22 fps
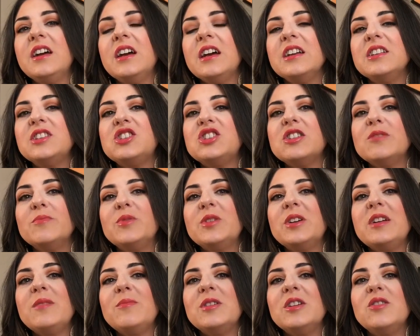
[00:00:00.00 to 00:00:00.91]
It's
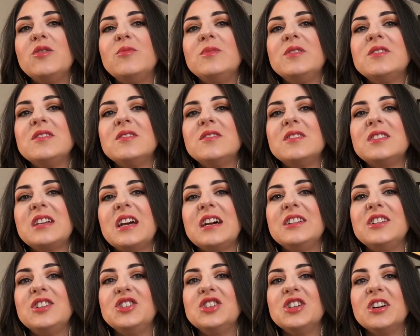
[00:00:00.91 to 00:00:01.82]
shimmery, but it almost looks
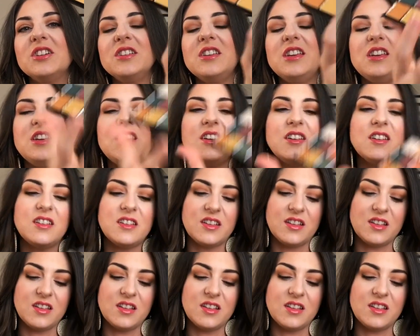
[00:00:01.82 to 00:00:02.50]
kind of chunky.